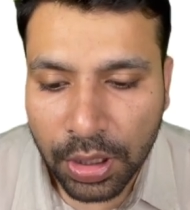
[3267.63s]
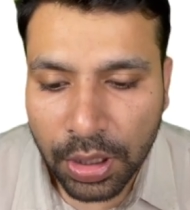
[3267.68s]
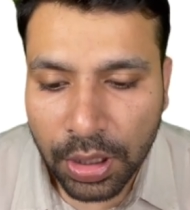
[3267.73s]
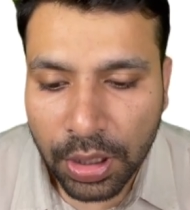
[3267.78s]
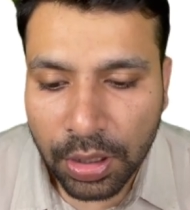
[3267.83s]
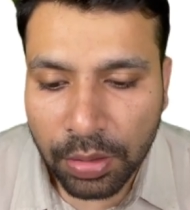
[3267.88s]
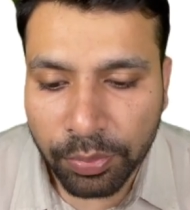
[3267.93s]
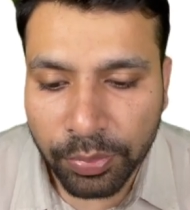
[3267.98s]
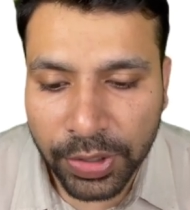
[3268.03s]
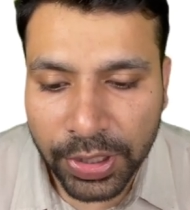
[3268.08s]

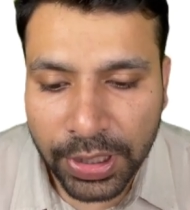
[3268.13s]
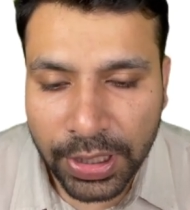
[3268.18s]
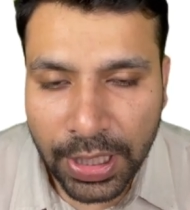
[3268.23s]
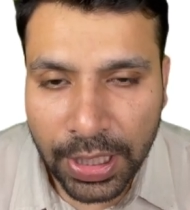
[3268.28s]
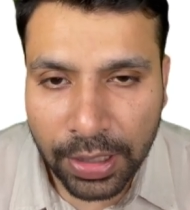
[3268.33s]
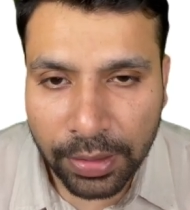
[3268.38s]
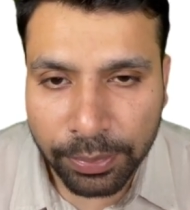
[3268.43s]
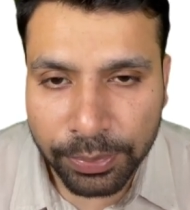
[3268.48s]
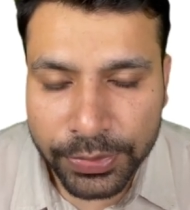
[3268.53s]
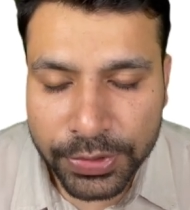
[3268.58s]
Mini
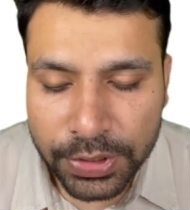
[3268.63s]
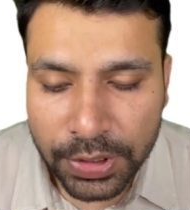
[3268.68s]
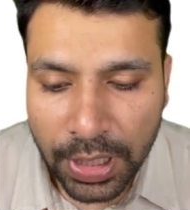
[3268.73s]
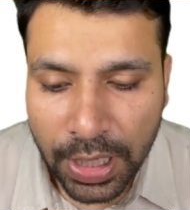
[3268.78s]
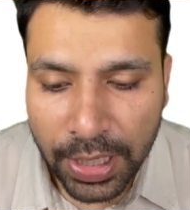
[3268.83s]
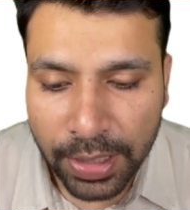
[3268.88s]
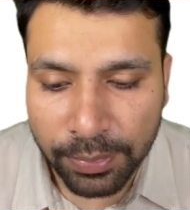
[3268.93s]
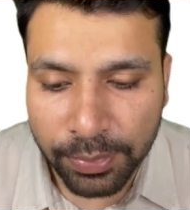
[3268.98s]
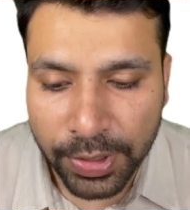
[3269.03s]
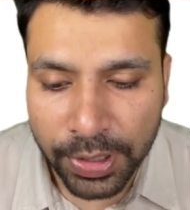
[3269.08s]
helps,
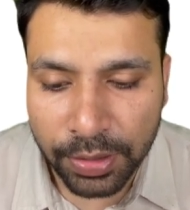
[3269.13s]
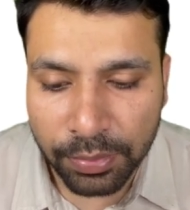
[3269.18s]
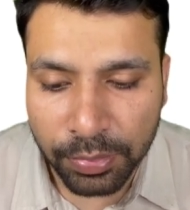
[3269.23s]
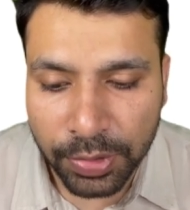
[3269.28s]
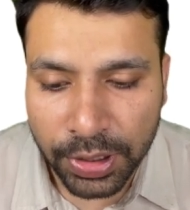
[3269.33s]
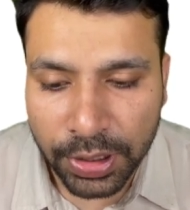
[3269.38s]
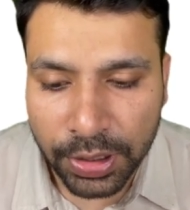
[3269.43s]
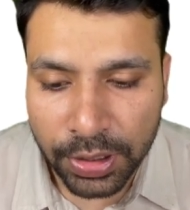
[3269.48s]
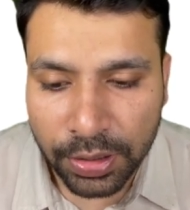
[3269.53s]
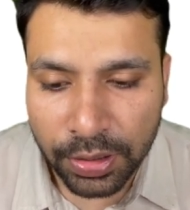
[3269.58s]
hybrid,
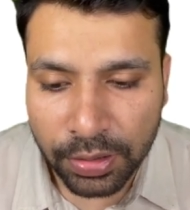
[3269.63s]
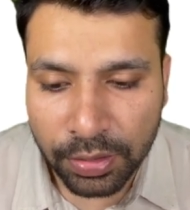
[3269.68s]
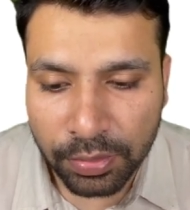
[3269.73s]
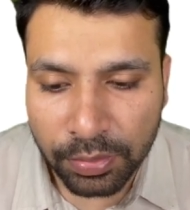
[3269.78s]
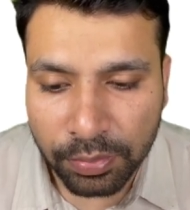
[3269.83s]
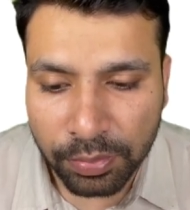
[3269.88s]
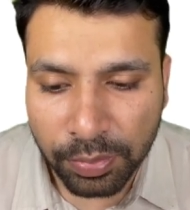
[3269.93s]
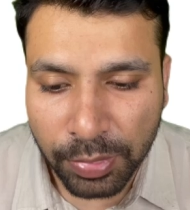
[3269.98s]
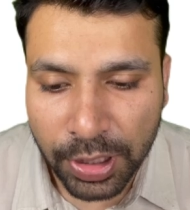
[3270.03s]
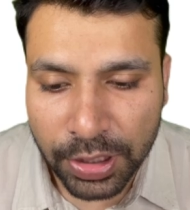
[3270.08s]
mini,
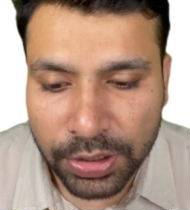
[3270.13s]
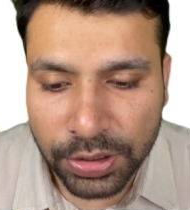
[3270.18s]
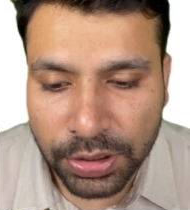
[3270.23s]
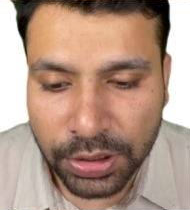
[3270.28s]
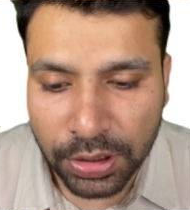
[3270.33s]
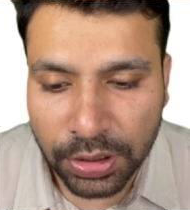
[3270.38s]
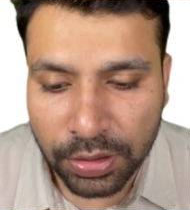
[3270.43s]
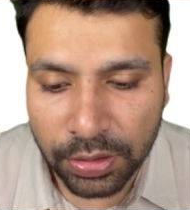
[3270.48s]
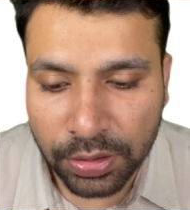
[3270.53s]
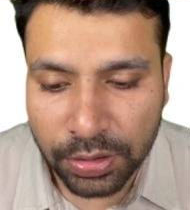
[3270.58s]

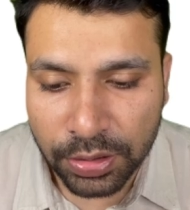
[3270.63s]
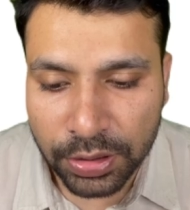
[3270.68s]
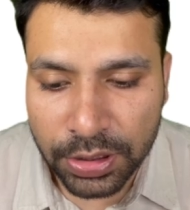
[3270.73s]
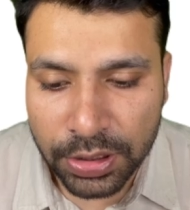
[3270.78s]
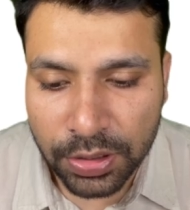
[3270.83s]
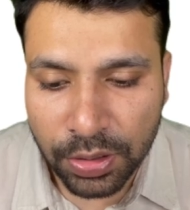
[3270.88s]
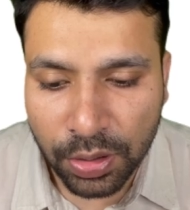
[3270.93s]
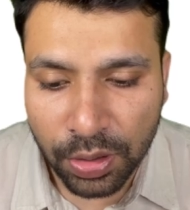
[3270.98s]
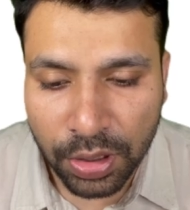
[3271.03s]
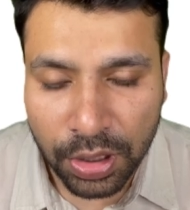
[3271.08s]
partial, these are
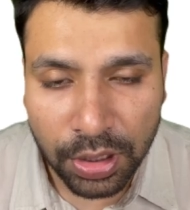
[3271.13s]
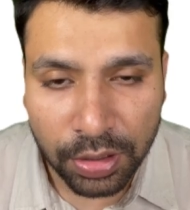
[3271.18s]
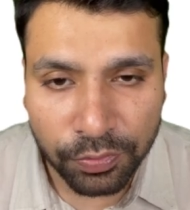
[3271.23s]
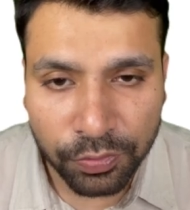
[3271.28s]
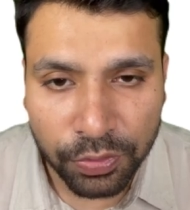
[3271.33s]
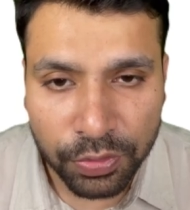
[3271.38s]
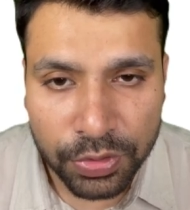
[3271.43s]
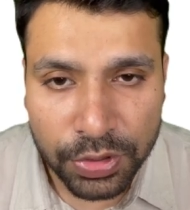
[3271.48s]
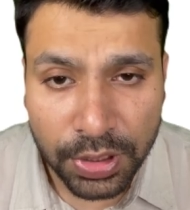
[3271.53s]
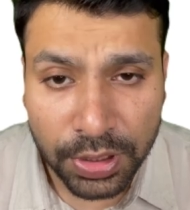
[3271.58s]
all
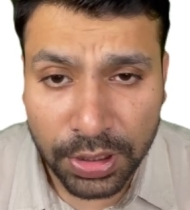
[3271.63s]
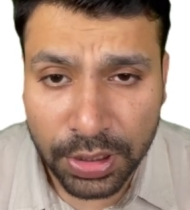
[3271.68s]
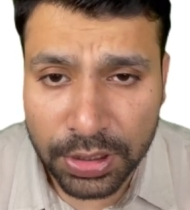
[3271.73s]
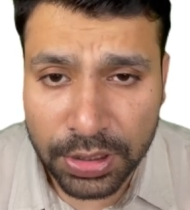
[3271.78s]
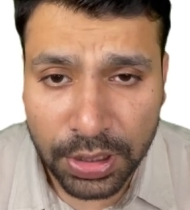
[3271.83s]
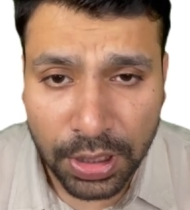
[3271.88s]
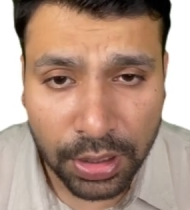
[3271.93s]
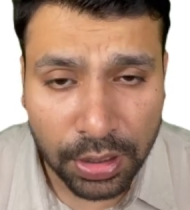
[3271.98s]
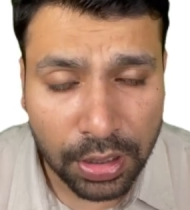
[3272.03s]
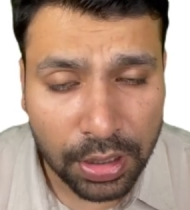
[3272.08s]
confusing. This
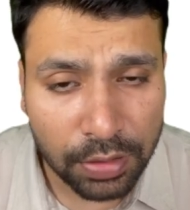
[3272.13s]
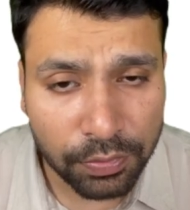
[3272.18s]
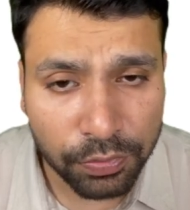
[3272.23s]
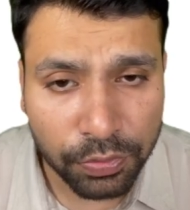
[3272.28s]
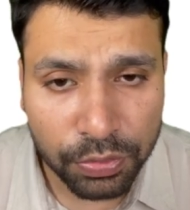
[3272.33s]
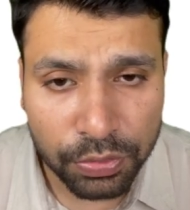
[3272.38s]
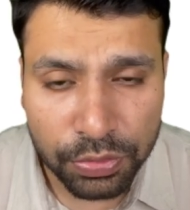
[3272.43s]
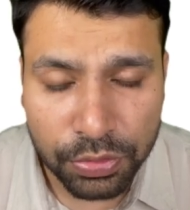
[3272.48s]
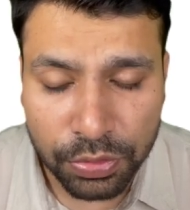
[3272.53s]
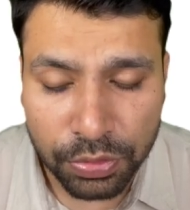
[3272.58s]
can
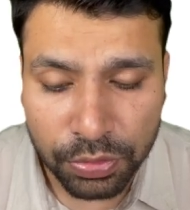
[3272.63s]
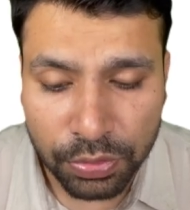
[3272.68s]
confuse you.